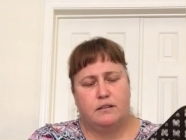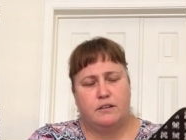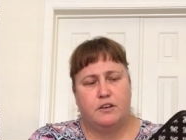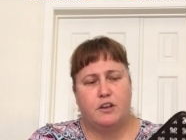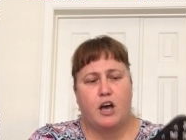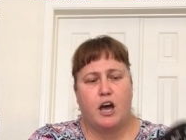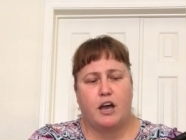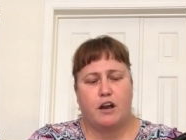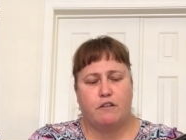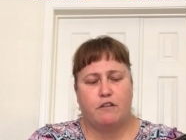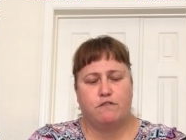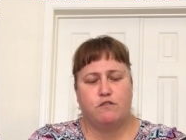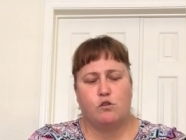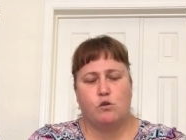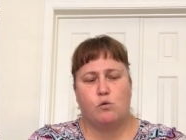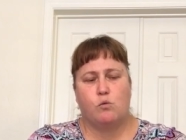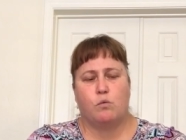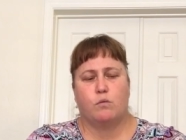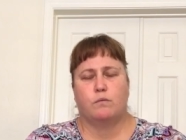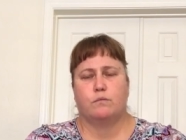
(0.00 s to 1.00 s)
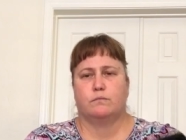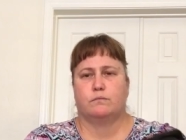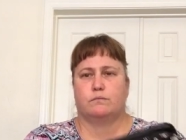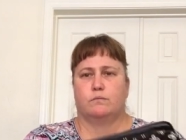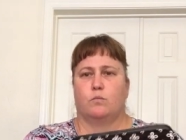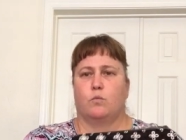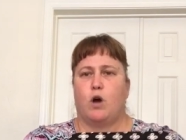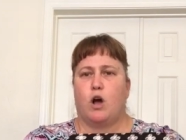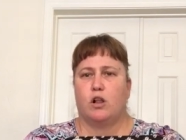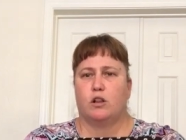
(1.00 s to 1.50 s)
not a full
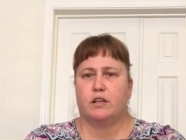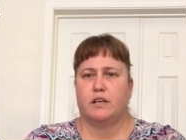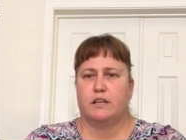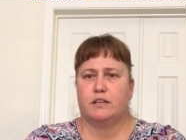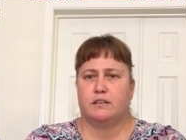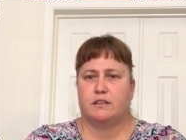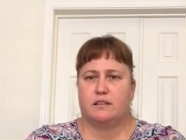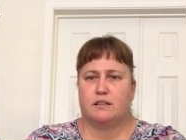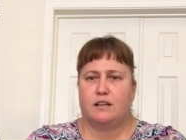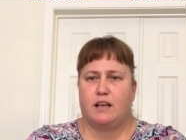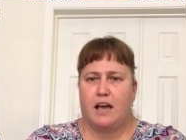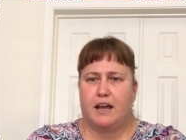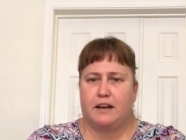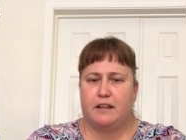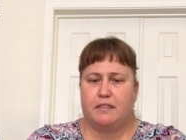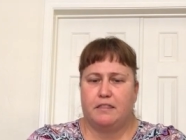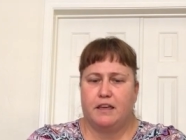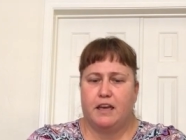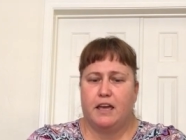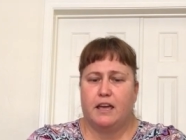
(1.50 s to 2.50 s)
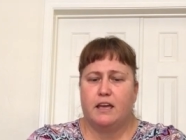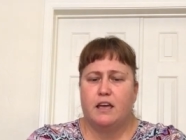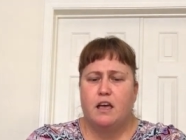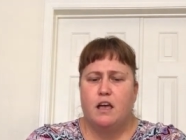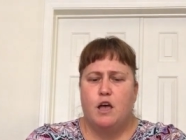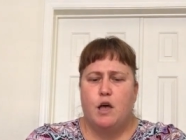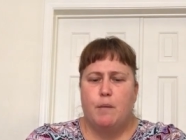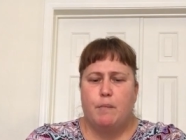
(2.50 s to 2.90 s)
wallet kind of thing.